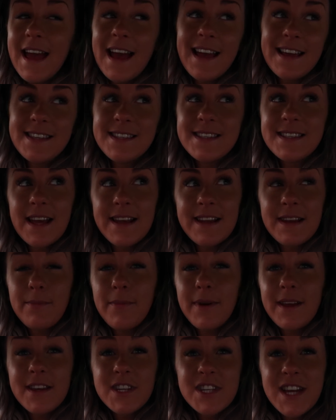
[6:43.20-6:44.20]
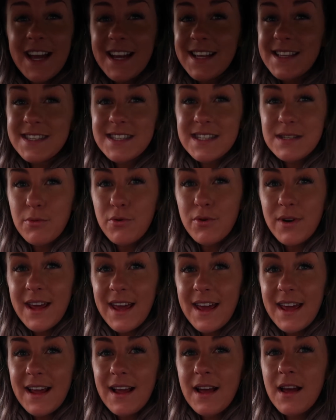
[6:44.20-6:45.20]
Yes, I did my check-ins this
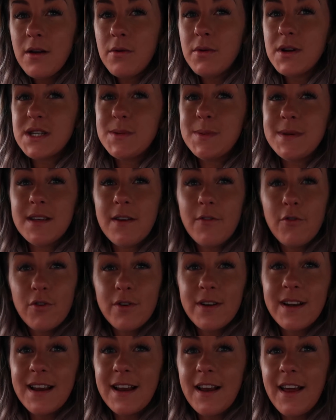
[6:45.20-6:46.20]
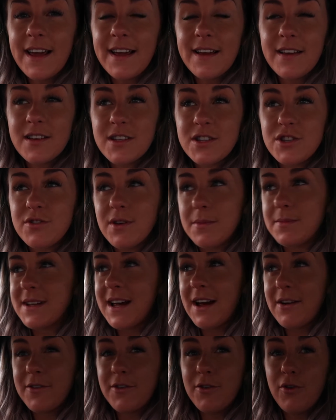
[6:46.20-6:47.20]
morning, which means I've already like stripped
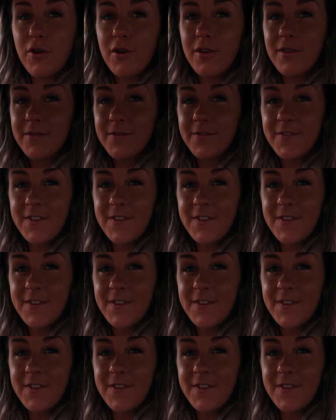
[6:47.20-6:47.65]
down and got,